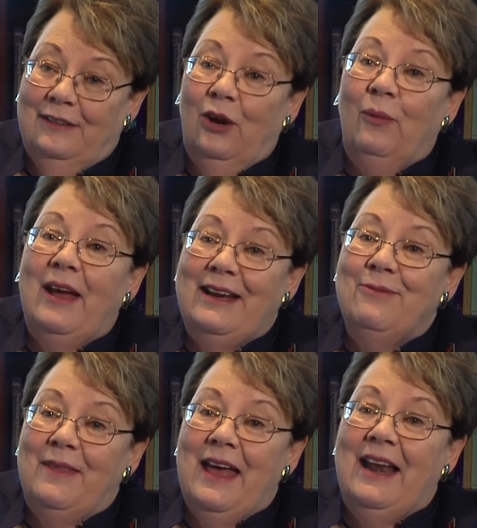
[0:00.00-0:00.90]
they're ready
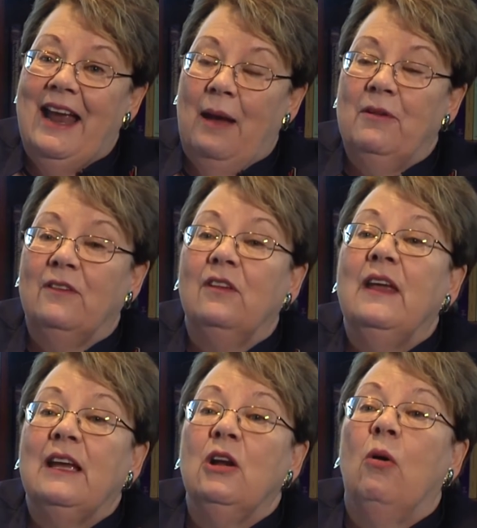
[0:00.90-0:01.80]
when that happens and
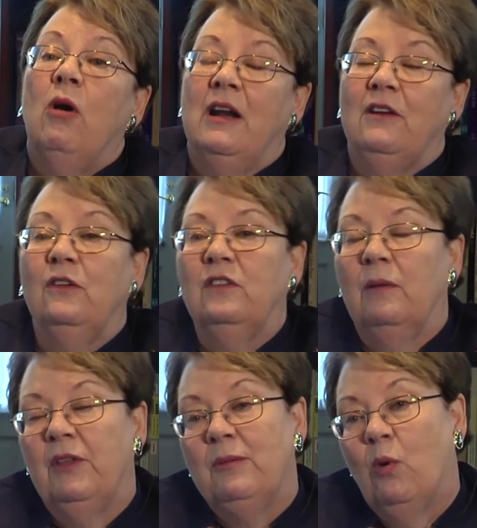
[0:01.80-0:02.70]
they can go on and do
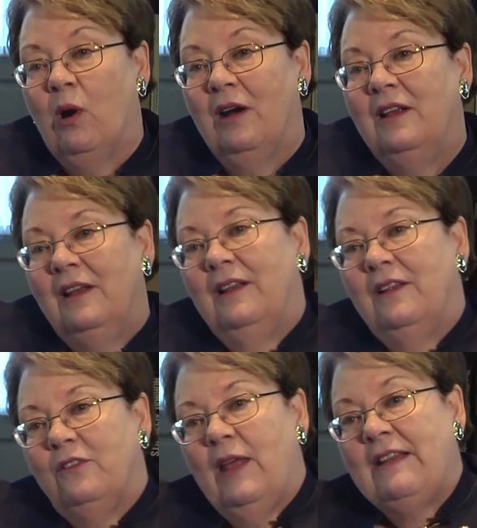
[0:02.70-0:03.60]
something more.
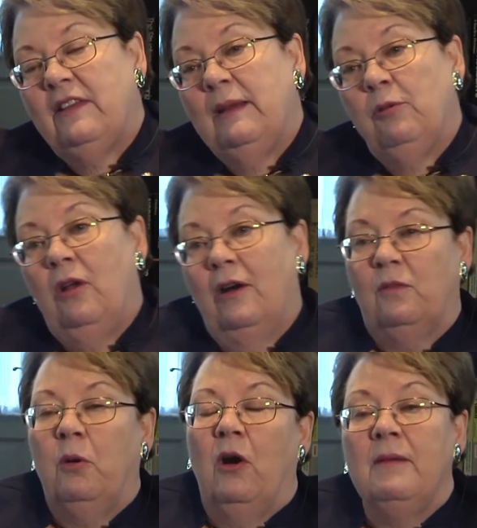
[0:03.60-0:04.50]
So that's the liberal
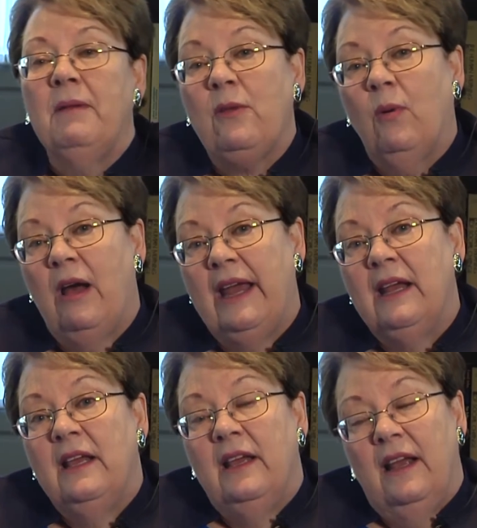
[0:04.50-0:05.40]
arts part. And by the way,
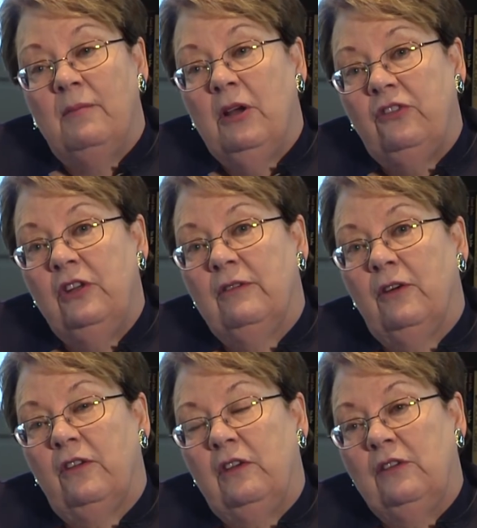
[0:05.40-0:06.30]
at most
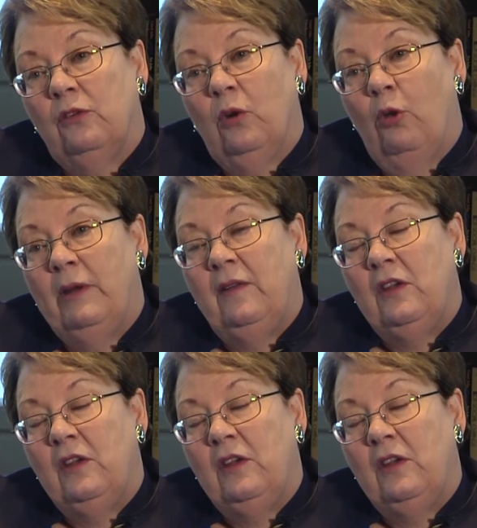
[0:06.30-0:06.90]
universities, enrollment in the